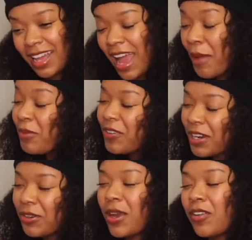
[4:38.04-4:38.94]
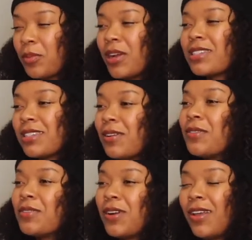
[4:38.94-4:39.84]
I'm a very creative person
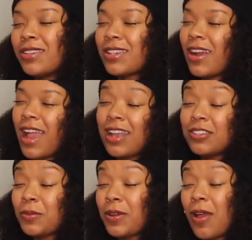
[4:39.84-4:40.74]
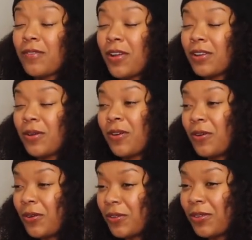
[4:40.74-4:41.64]
overall, Sorry, I just went off on a
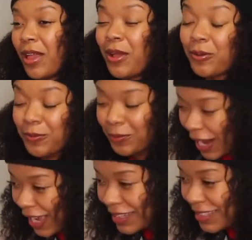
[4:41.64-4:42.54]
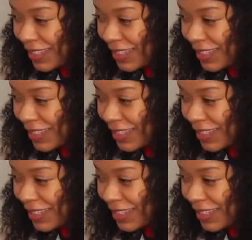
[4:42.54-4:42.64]
whole rant.